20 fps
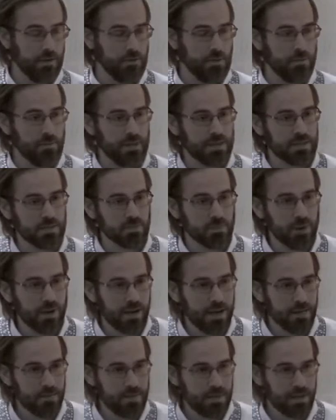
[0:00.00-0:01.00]
We must
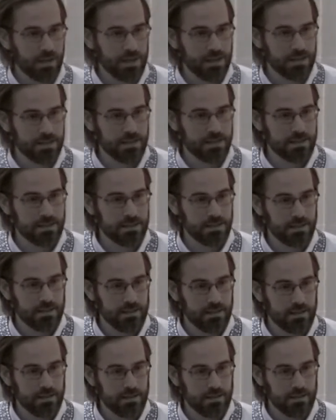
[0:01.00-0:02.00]
pray because
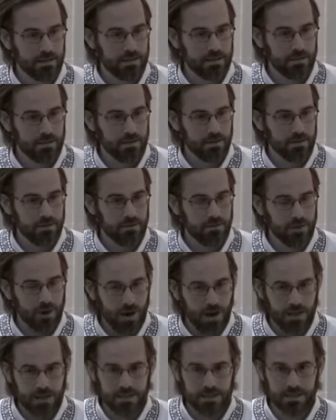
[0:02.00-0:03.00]
for
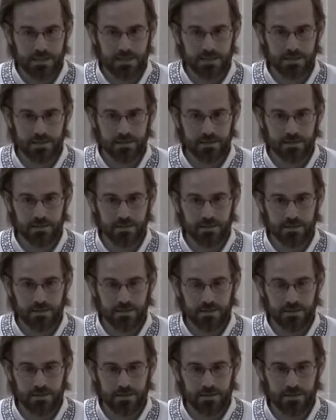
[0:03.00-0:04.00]
us,
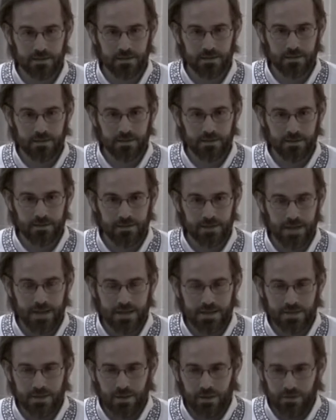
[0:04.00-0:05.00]
that
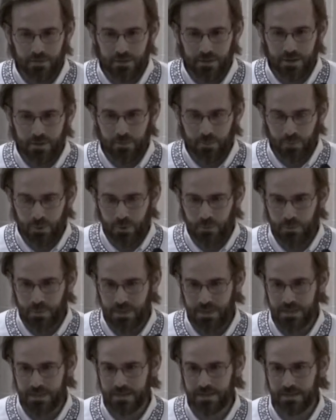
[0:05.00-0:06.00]
is our very
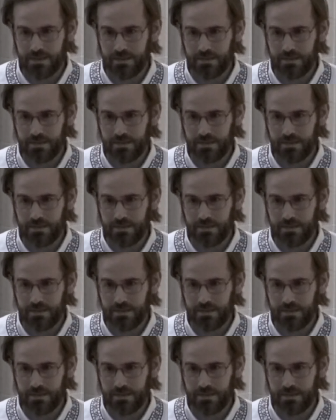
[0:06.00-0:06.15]
purpose.